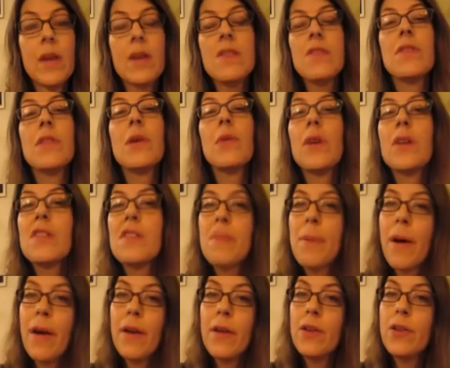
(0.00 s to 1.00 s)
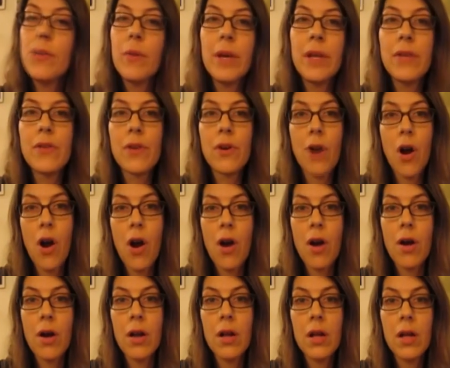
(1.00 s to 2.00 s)
So they want to spy on you in your
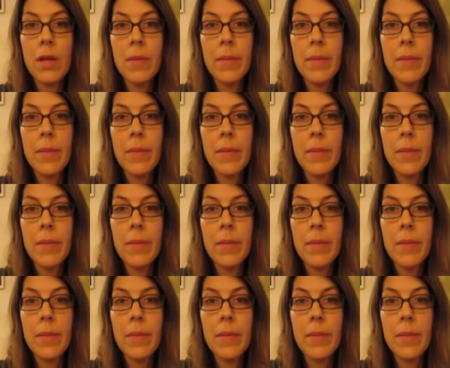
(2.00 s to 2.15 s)
car,